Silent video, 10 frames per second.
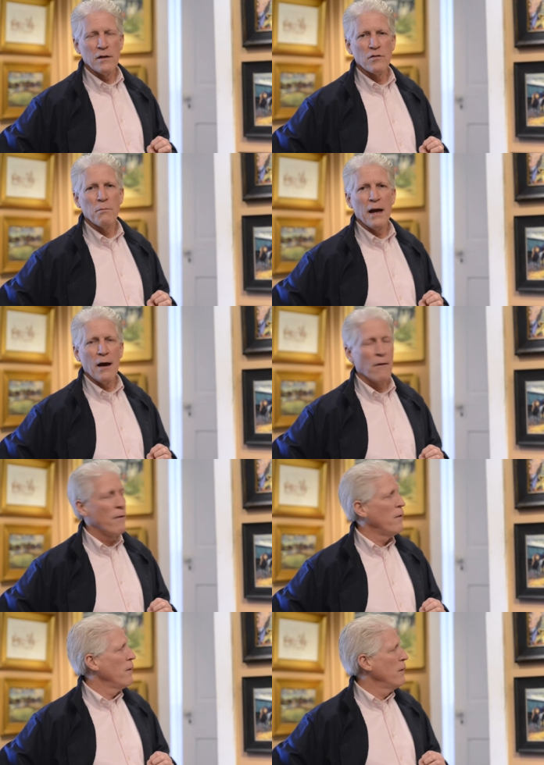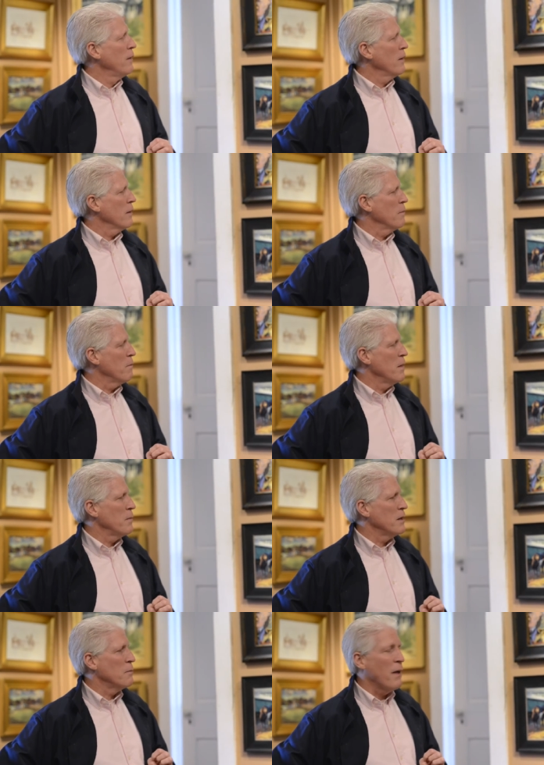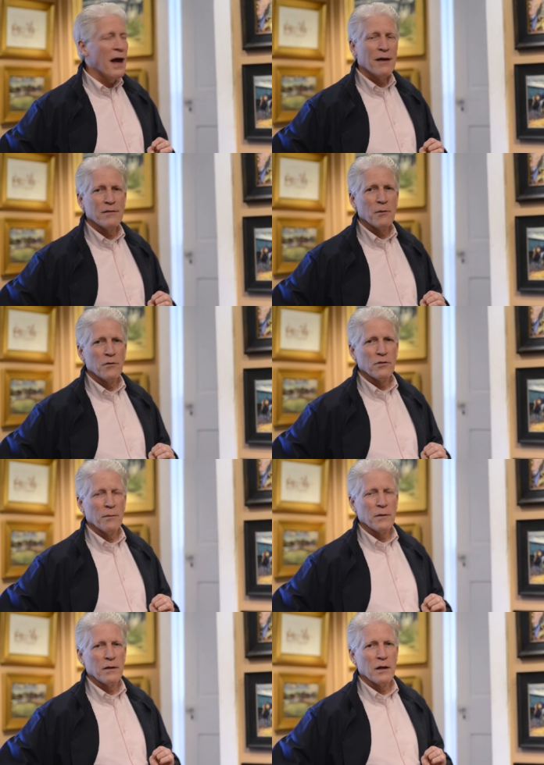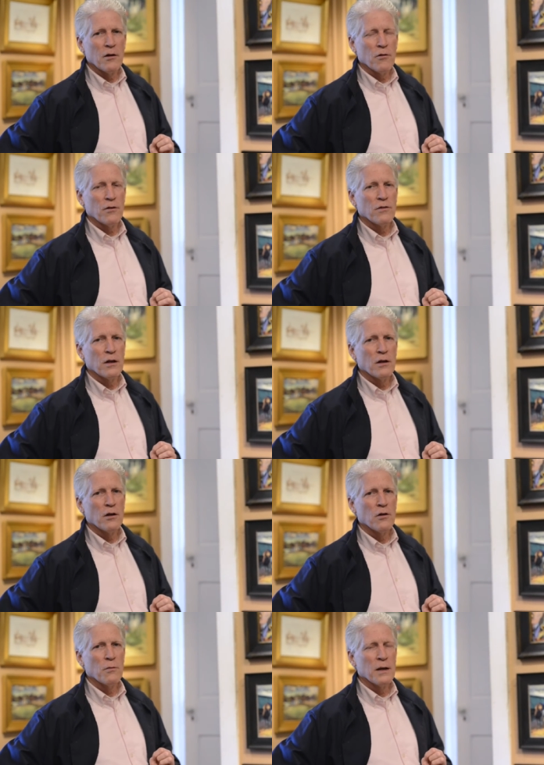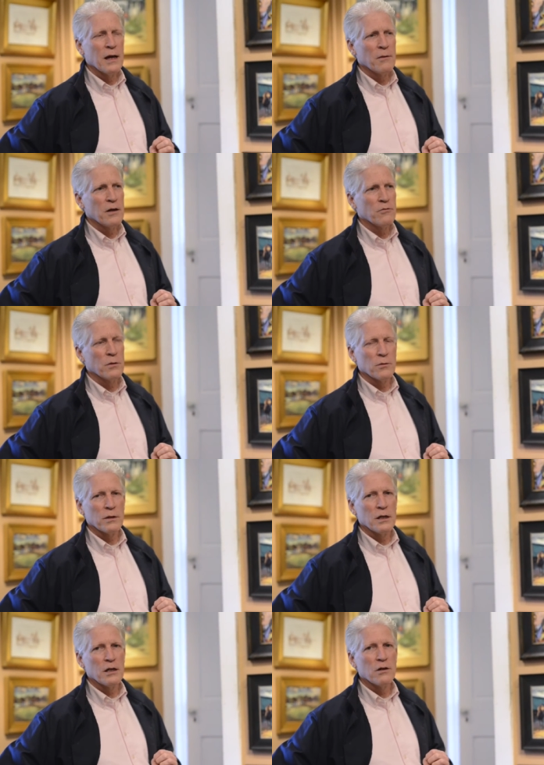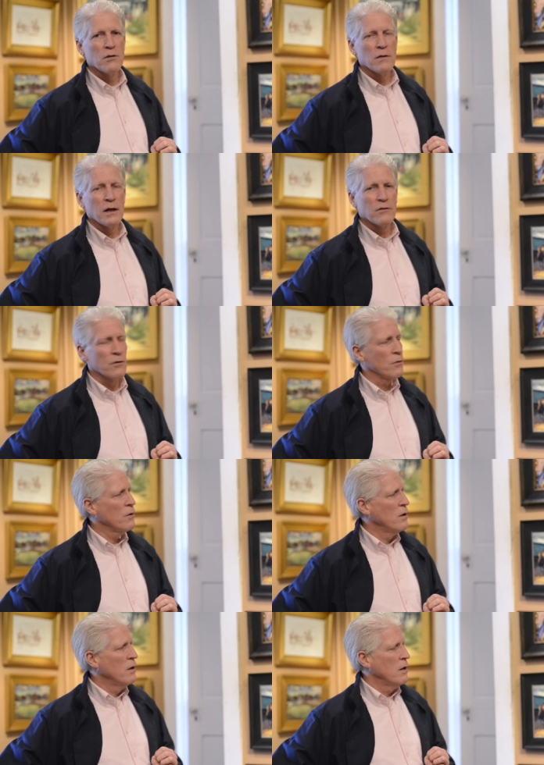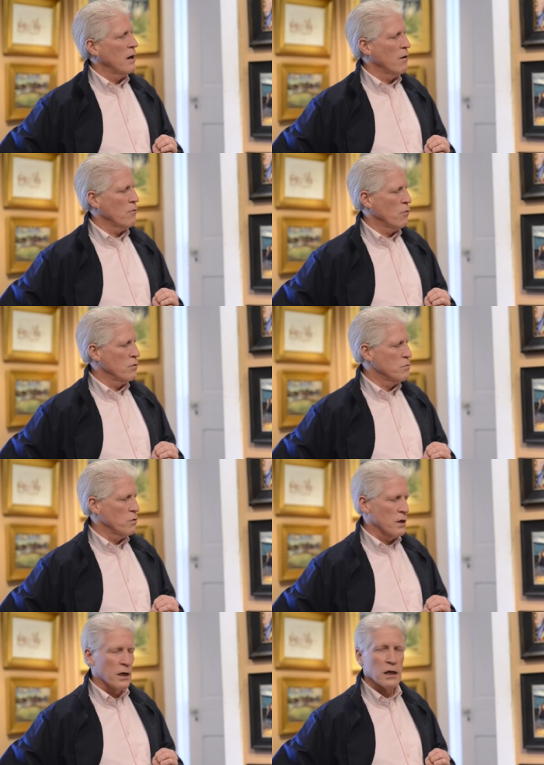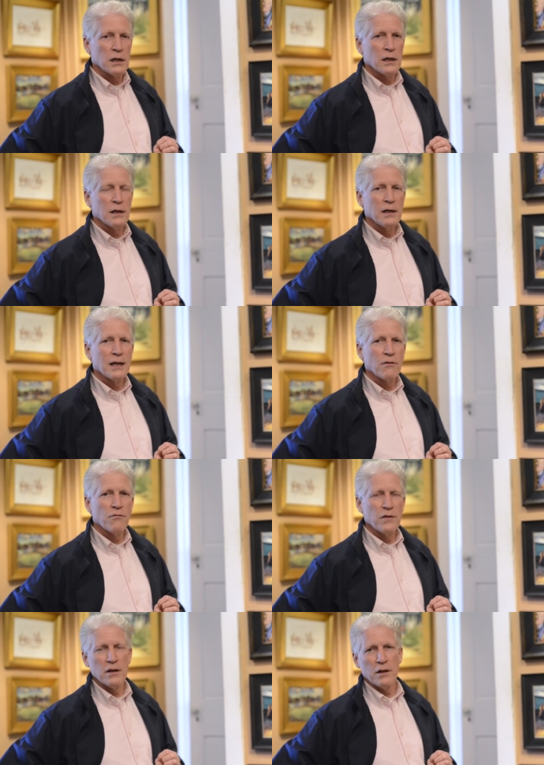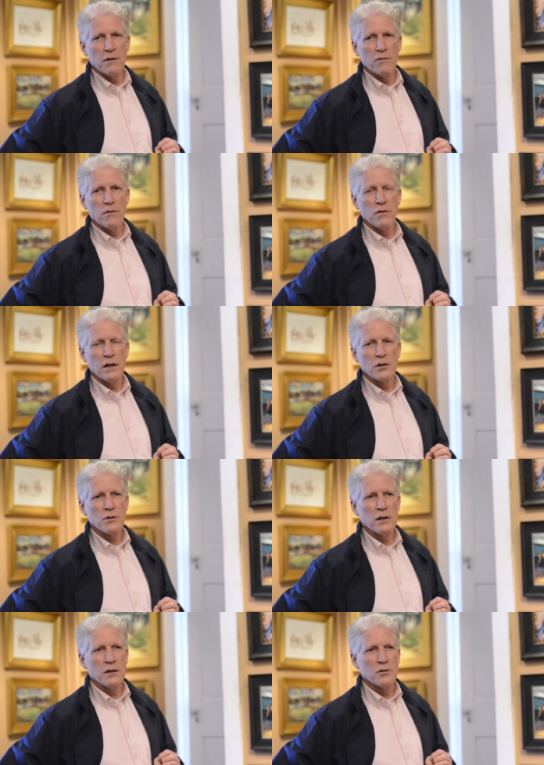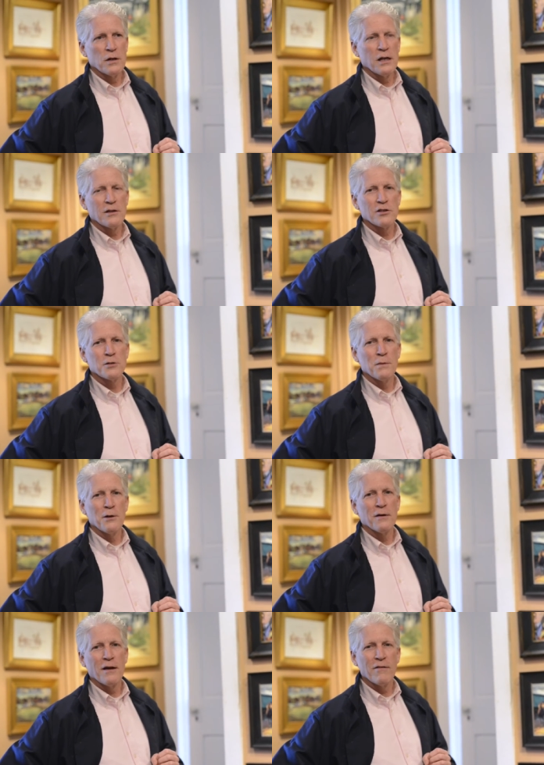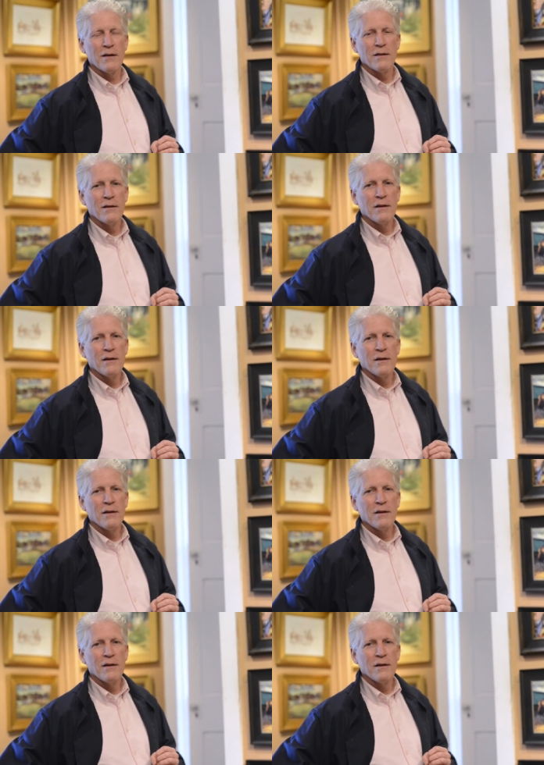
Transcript: is about. Um, maybe in the past that was something that an artist needed to do, but nowadays we don't really need to do that. So our role is more to kind of get the feeling of the thing, try to try to get the spirit of it,